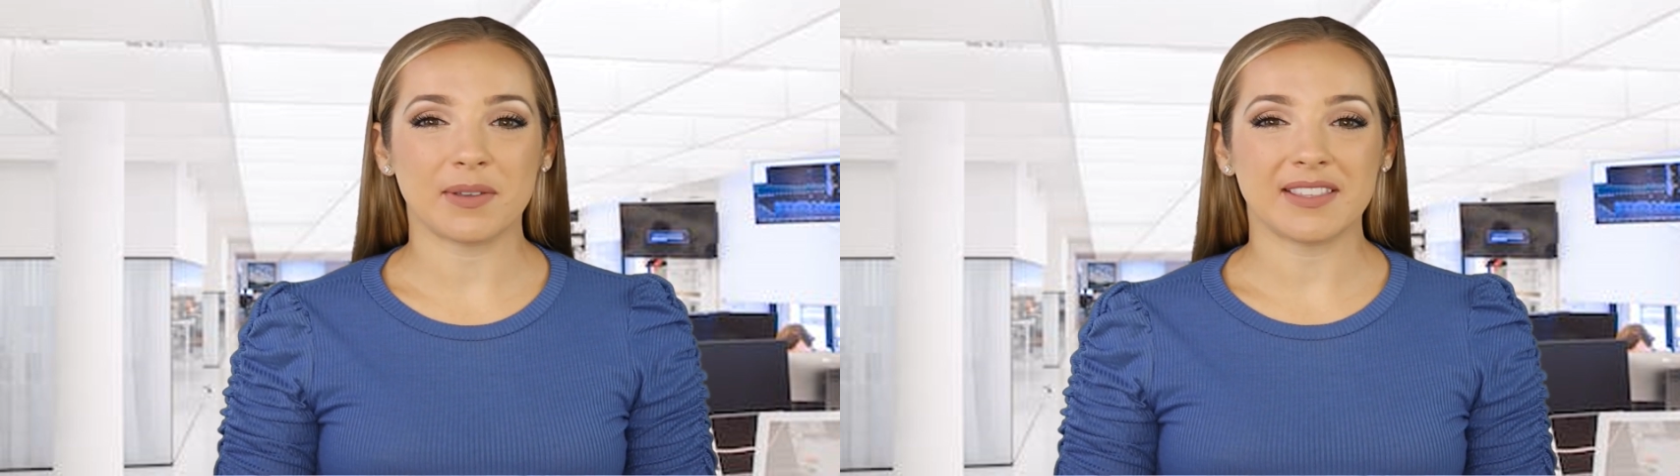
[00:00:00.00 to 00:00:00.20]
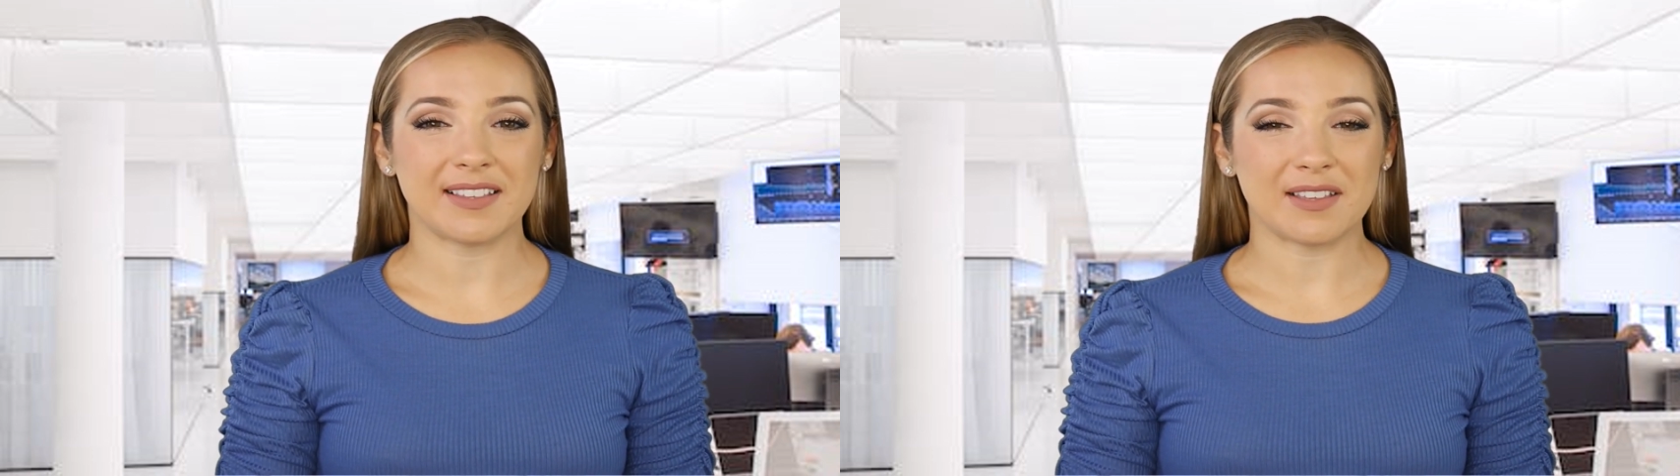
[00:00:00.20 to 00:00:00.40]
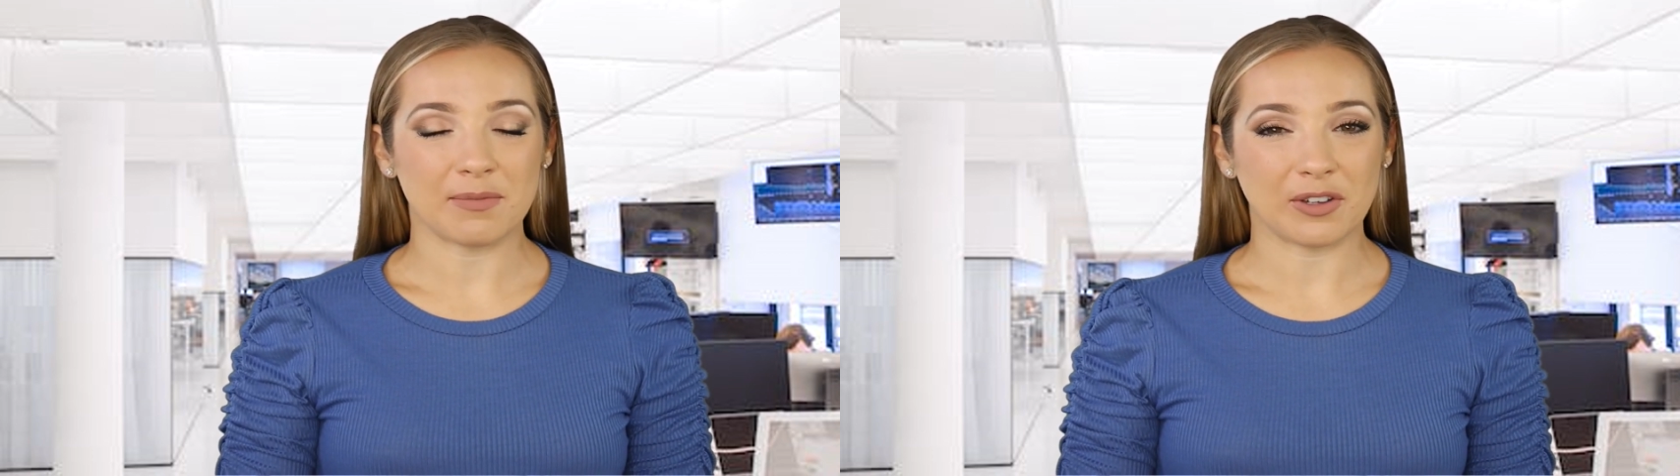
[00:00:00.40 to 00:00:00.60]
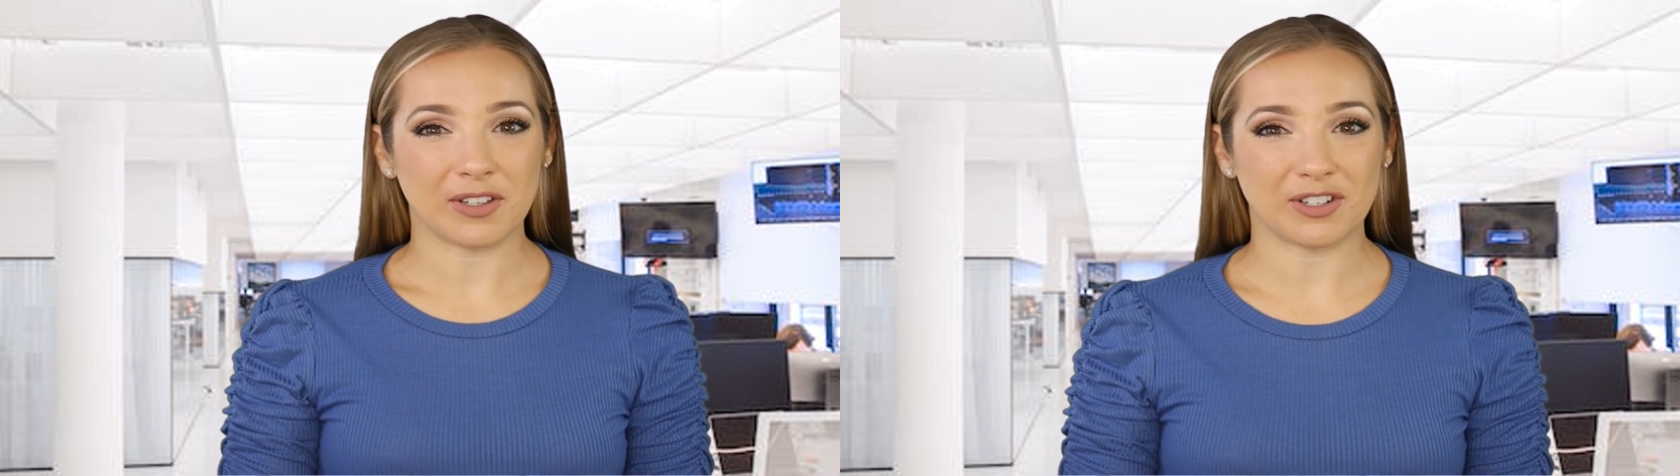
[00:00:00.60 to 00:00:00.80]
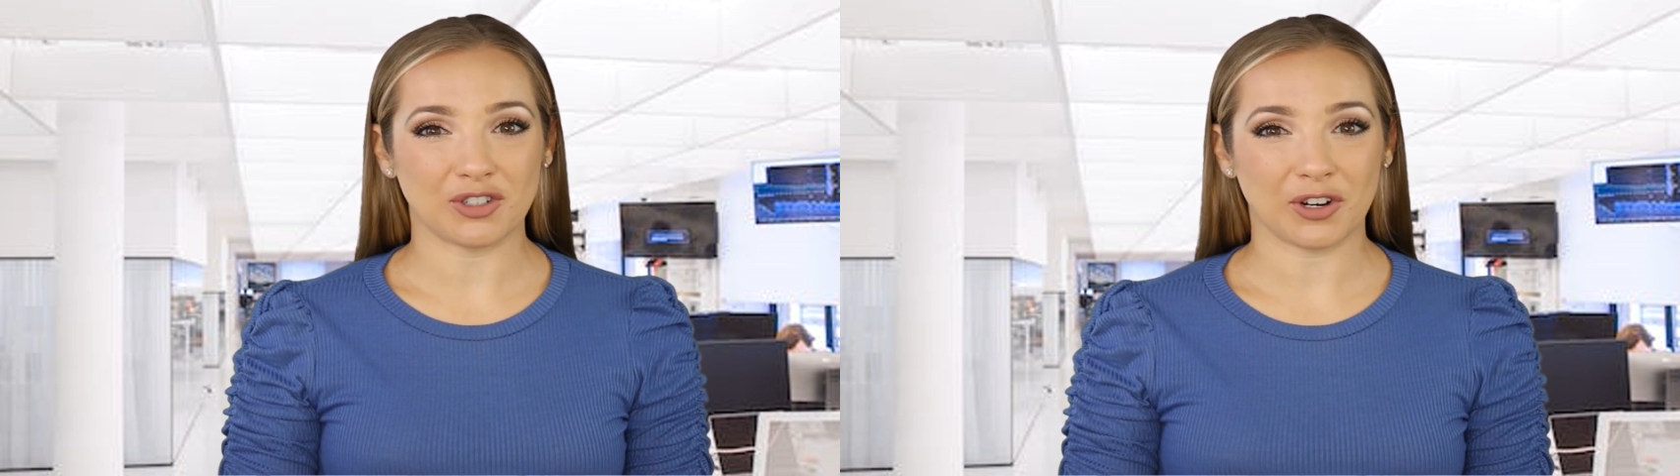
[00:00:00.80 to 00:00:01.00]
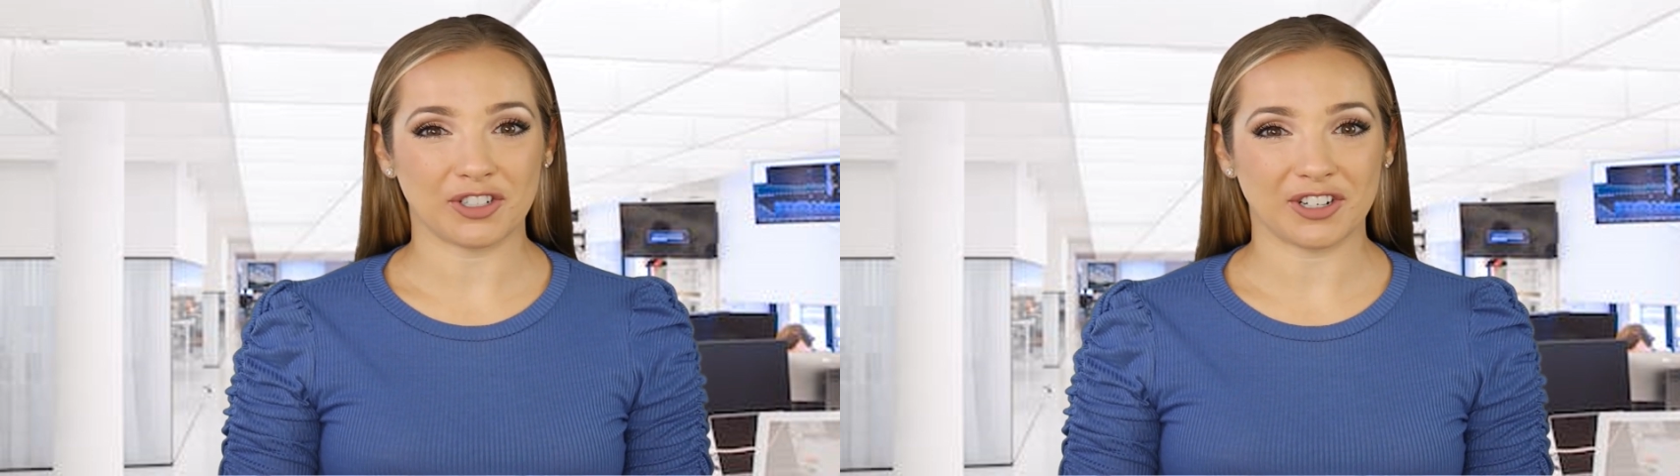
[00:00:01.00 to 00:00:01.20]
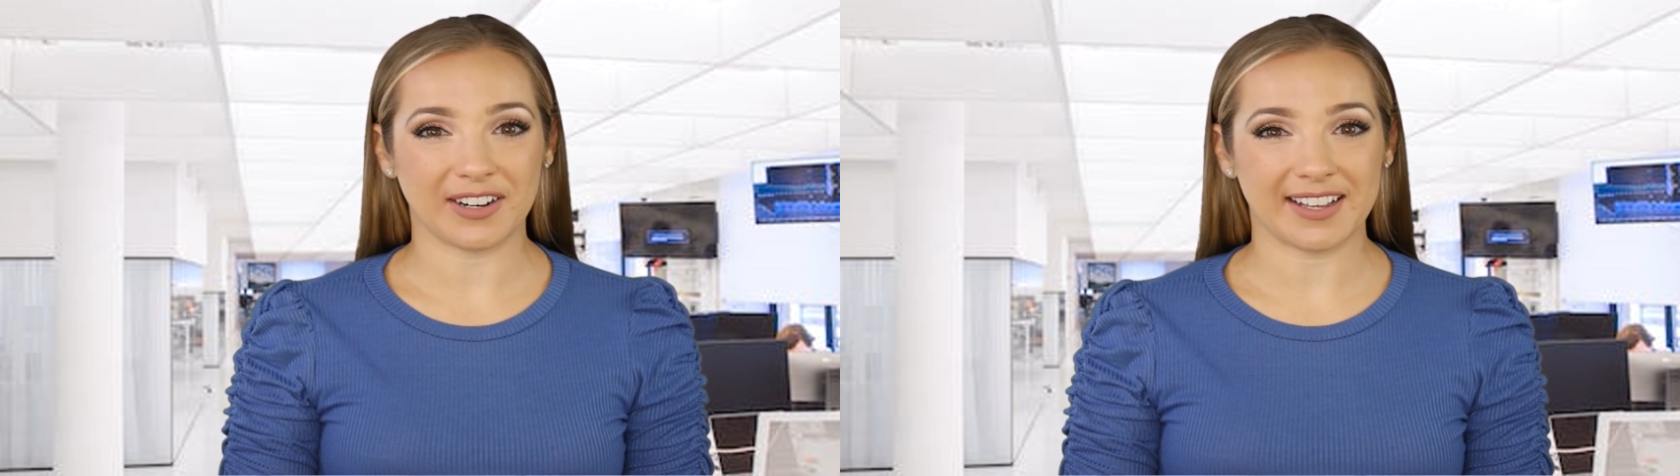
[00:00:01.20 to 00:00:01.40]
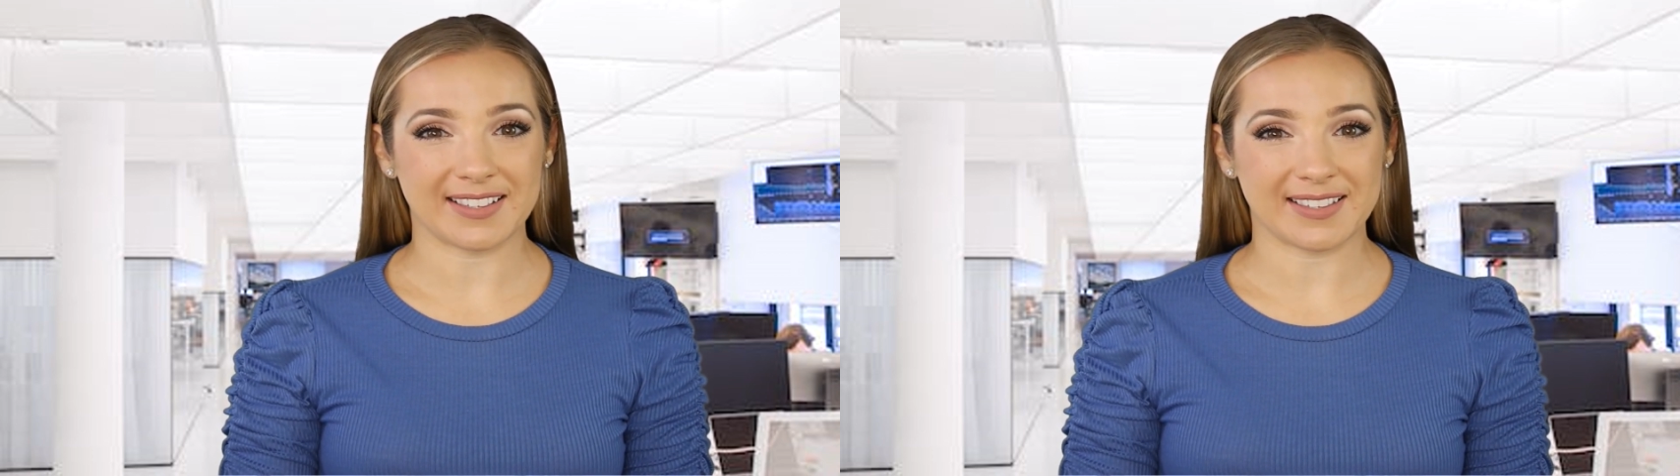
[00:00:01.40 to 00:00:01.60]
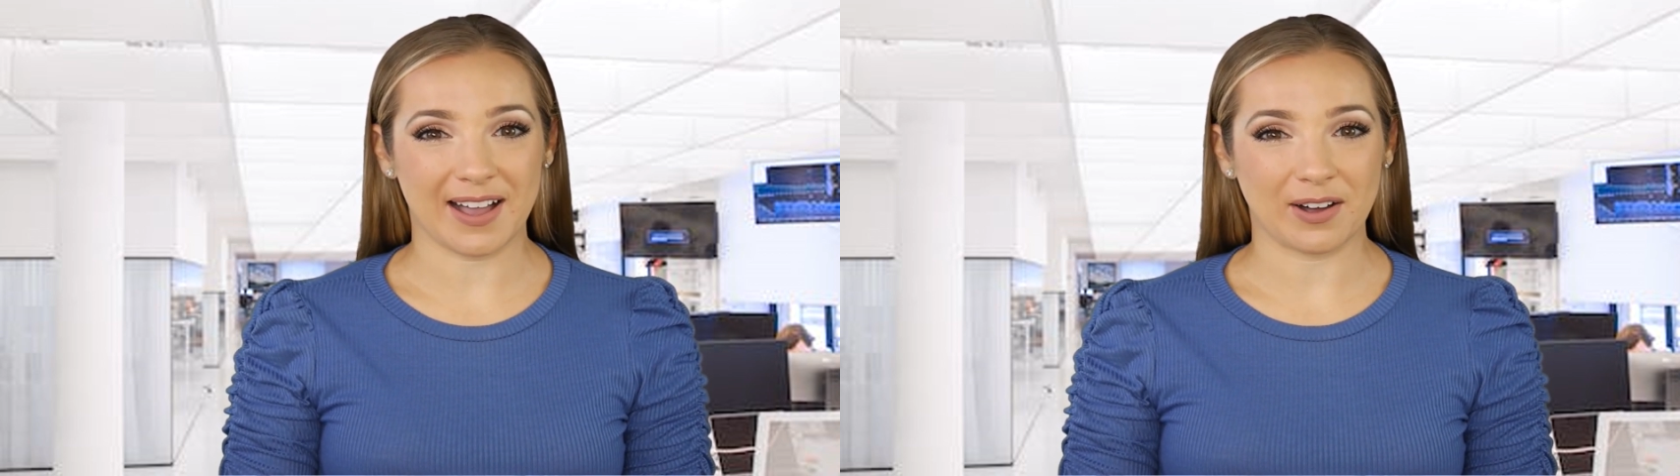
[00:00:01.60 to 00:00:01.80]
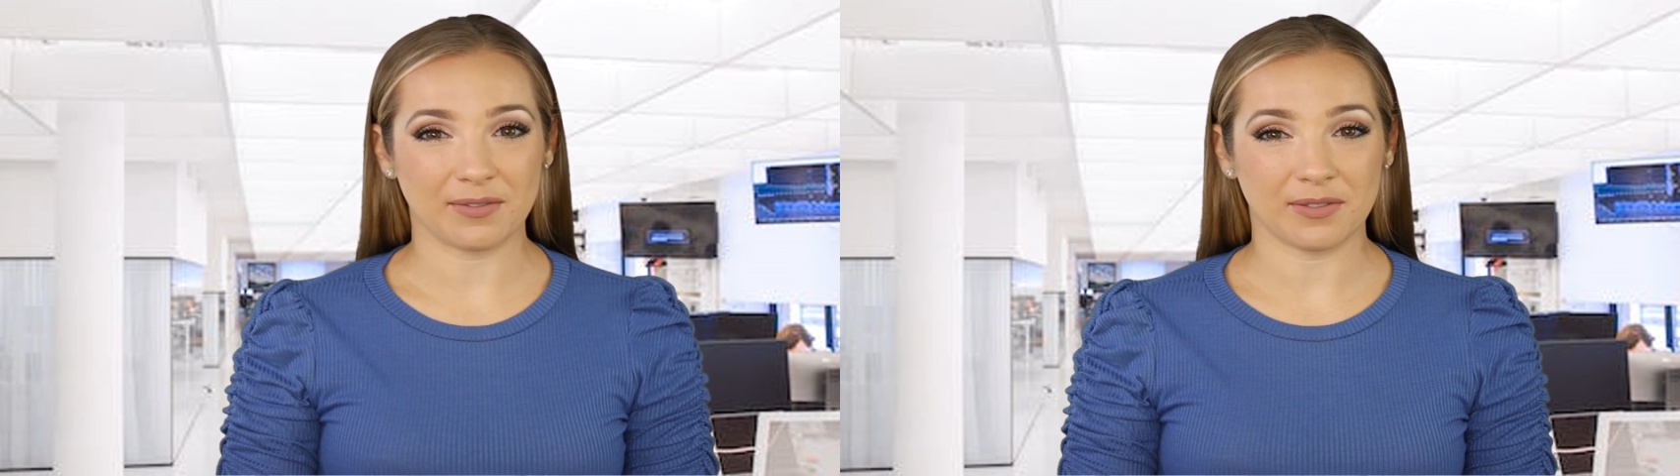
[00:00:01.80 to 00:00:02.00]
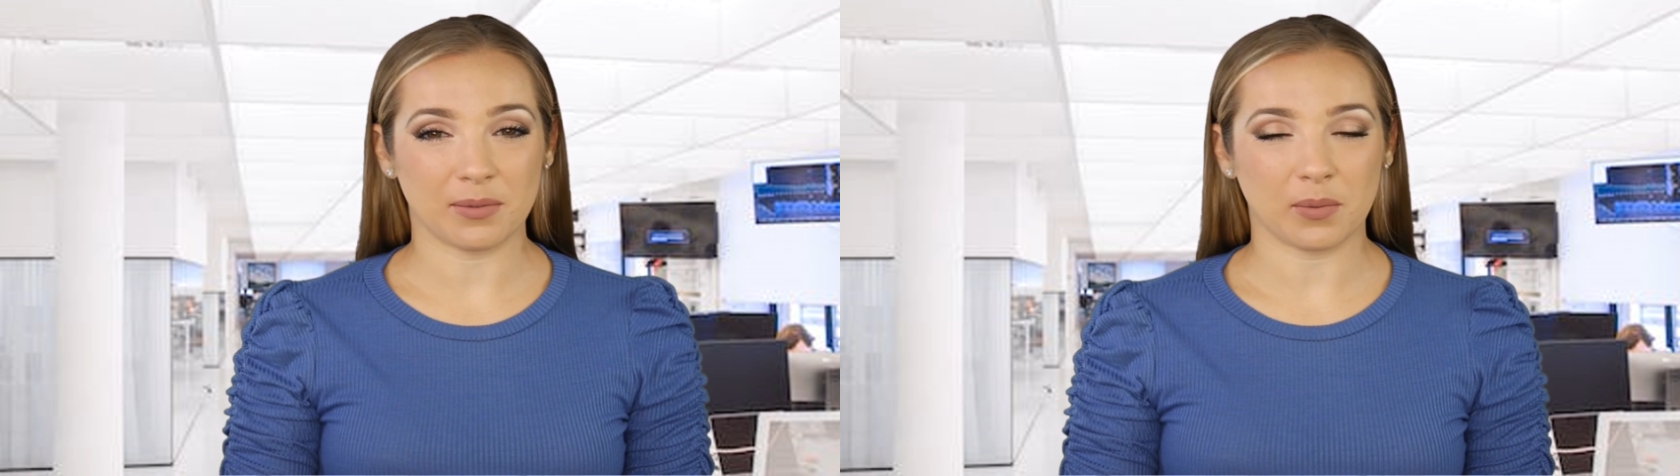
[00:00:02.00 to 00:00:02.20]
within the building structure itself,